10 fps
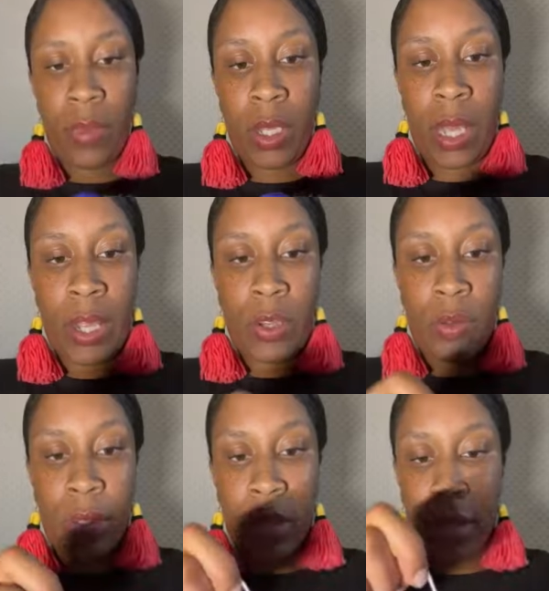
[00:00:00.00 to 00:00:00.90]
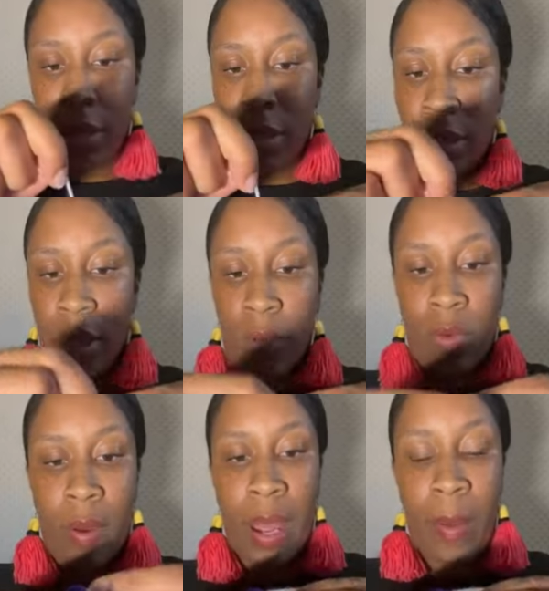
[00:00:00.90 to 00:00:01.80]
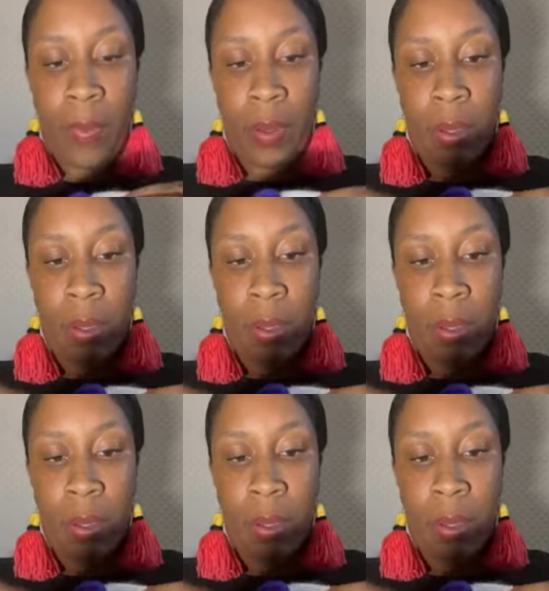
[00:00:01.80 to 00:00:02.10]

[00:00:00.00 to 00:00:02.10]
Okay, you continue to wrap.